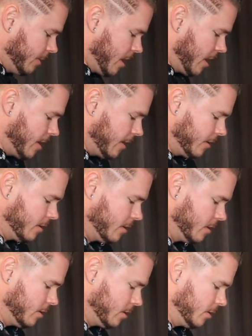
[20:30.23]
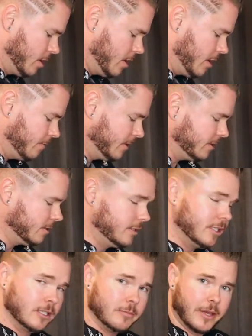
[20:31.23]
be hot. This is
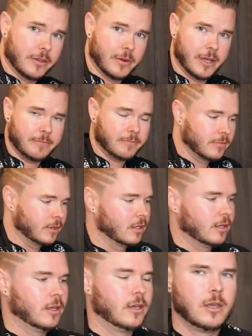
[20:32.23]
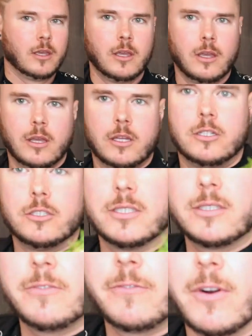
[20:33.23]
dill, by the way.
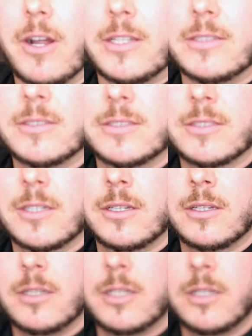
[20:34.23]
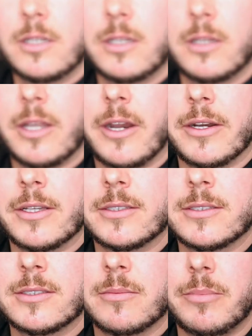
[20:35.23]
Just the fronds. There it
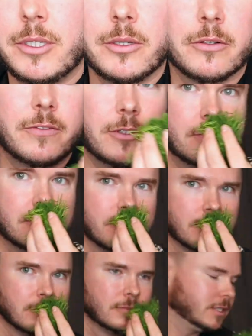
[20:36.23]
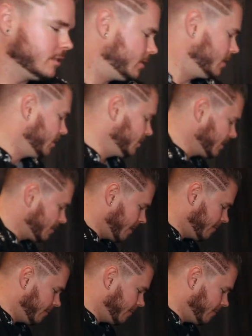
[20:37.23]
is, beautiful. Dill is like my